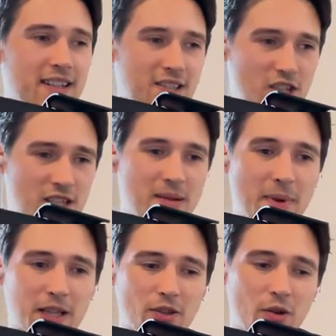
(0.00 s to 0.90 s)
It's just a
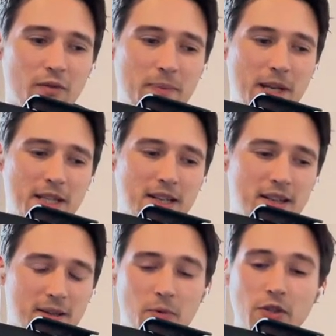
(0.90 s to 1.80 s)
matter of
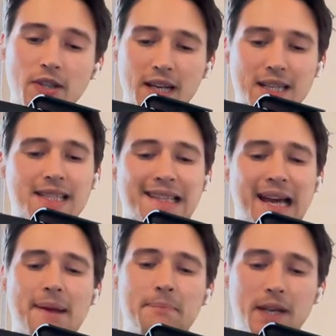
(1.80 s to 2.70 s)
basically the bottleneck is
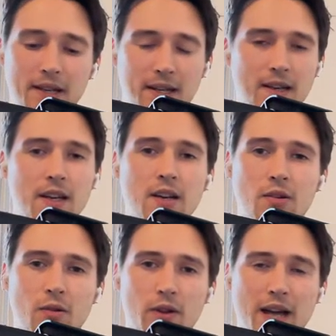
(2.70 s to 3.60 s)
typing
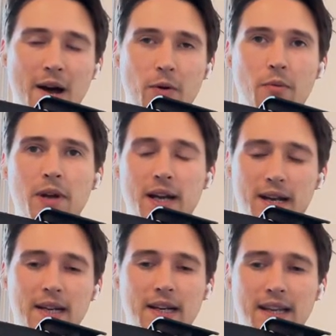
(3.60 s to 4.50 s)
on how quick I
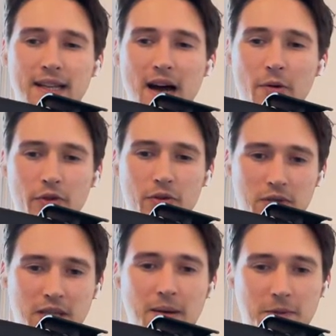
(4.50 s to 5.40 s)
can get out
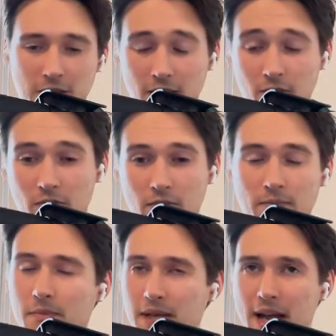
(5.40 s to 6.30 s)
those steps into
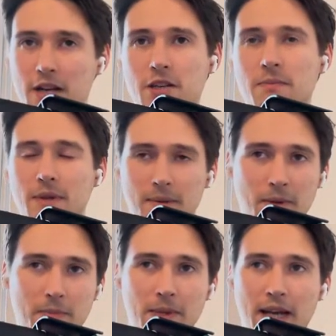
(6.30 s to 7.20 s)
an
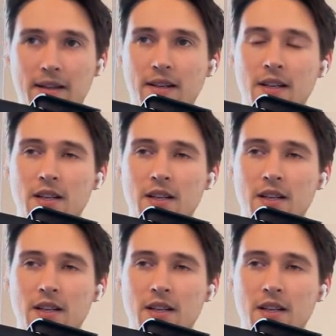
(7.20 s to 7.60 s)
actionable plan.